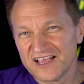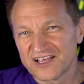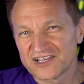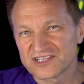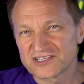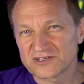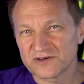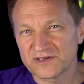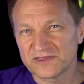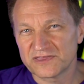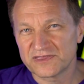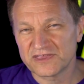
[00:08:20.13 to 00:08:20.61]

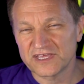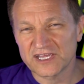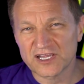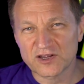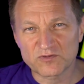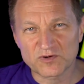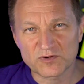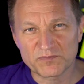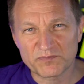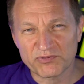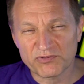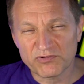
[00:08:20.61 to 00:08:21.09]
So I
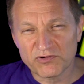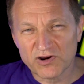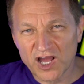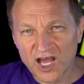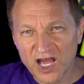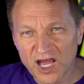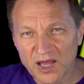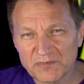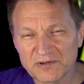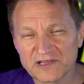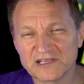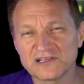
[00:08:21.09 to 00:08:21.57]
think we're
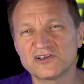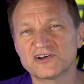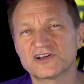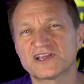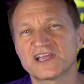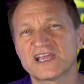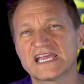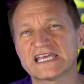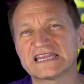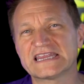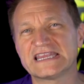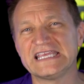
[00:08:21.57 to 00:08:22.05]
probably
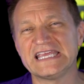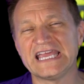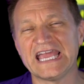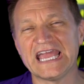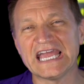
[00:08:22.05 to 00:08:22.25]
looking at the